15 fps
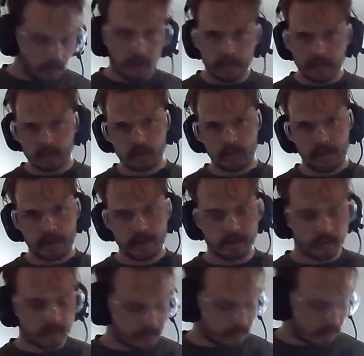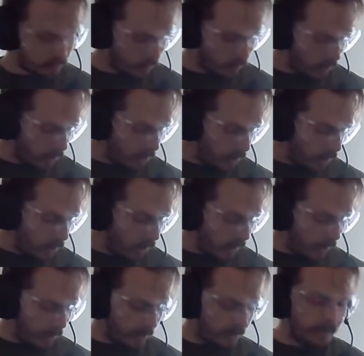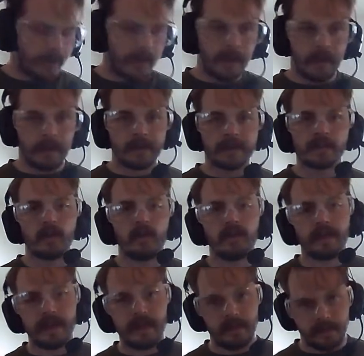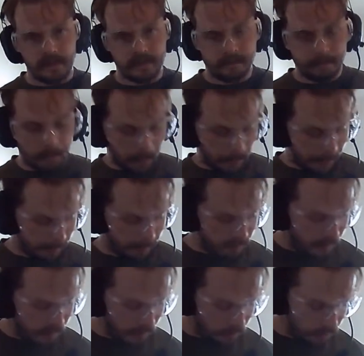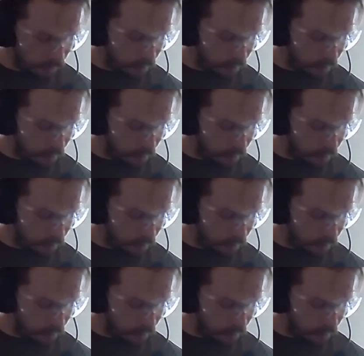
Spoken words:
this drainage system. And that area is called the ileum. Now,